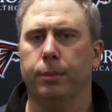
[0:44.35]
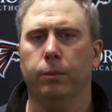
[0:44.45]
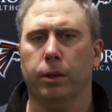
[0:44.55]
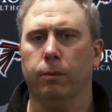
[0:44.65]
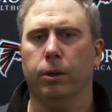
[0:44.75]

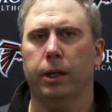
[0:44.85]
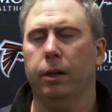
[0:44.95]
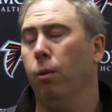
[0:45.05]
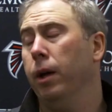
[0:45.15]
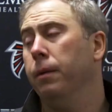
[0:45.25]
But we're
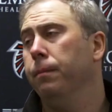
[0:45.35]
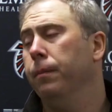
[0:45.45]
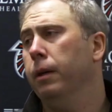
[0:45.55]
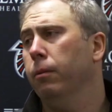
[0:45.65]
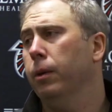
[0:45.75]
here to win,
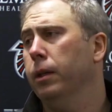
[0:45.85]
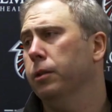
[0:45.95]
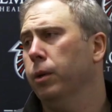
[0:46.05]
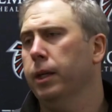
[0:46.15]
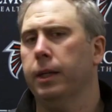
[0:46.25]
and win
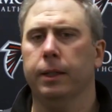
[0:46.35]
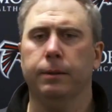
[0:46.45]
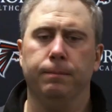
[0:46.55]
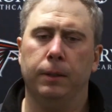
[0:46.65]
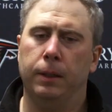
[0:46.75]
this week,
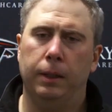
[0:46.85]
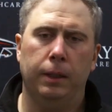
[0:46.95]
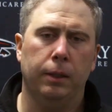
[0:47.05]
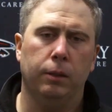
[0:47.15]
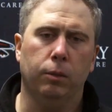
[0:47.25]
and
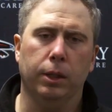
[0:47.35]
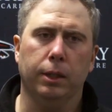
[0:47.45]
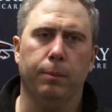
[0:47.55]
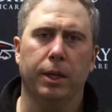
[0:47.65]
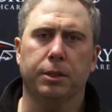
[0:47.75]
we'll
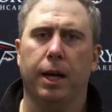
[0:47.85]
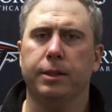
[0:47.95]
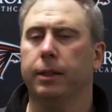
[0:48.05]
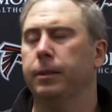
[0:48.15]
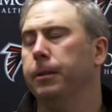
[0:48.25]
get the best
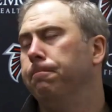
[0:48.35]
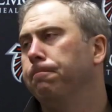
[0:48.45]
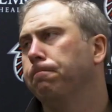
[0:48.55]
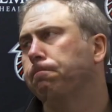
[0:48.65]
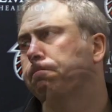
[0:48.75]
guys out there.
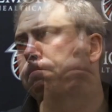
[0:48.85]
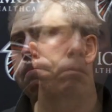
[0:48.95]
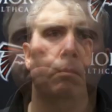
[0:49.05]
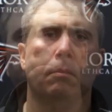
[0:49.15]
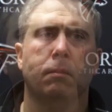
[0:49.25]

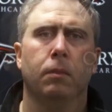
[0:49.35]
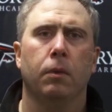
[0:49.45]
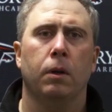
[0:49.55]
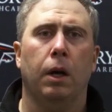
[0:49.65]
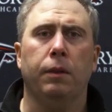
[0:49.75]

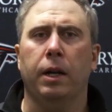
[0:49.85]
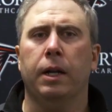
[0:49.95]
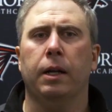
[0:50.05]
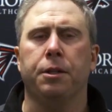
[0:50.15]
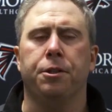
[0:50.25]
I thought
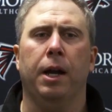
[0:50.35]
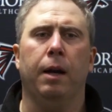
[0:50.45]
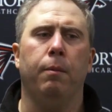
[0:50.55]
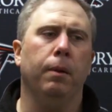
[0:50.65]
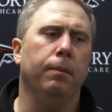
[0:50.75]
he did a nice
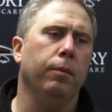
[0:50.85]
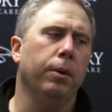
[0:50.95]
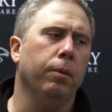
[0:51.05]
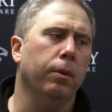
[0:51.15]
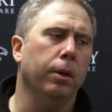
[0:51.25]
job. I mean,
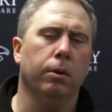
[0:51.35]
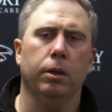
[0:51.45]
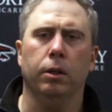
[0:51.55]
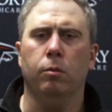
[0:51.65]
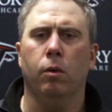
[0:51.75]
we
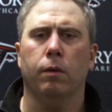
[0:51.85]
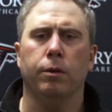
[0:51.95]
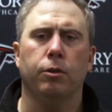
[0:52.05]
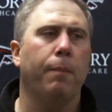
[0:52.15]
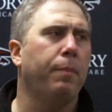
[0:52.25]
were in a little more
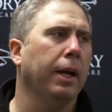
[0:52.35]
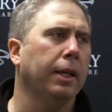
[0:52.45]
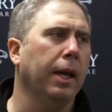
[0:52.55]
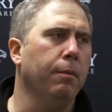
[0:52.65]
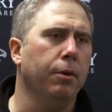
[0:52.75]
of a drop
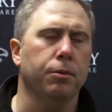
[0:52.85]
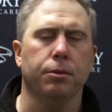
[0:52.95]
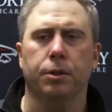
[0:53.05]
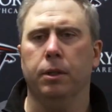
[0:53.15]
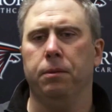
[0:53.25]
back game, which
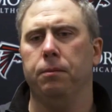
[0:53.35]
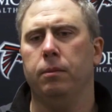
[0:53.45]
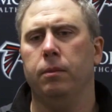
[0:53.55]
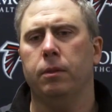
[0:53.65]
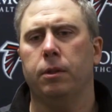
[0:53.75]
was good
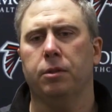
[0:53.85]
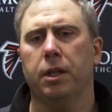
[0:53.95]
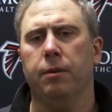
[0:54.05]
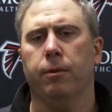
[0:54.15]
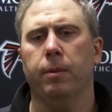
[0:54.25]
to
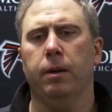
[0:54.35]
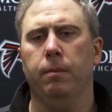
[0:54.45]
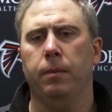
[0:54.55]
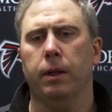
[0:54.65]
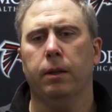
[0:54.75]
see from him.